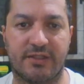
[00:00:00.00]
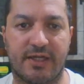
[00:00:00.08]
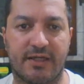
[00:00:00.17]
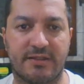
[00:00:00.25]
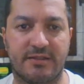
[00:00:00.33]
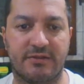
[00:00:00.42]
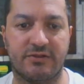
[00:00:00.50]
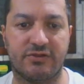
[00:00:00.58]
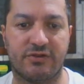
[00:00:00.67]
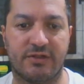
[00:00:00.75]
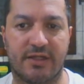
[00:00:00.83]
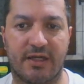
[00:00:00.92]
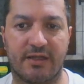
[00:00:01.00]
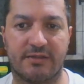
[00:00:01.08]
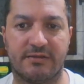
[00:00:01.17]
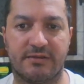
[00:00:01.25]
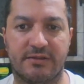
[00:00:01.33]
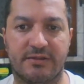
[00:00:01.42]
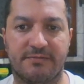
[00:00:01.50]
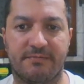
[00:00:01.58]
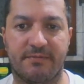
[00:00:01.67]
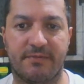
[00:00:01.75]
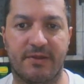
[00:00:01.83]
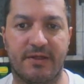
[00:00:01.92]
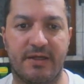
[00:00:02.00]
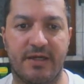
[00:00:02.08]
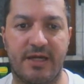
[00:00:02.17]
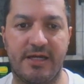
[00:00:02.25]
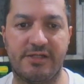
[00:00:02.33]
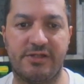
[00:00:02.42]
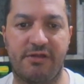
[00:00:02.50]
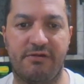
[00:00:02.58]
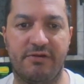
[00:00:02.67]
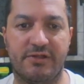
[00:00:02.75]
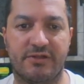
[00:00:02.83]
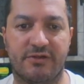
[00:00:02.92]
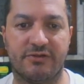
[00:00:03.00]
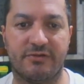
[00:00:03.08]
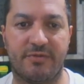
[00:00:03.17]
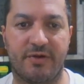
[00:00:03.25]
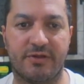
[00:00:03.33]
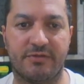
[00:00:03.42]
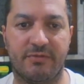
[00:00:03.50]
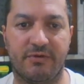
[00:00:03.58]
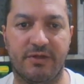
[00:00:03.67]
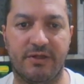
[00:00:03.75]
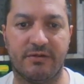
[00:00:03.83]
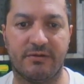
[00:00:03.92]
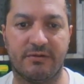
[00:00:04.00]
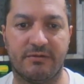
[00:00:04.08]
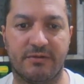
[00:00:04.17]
castles, short castles. h3 is also possible here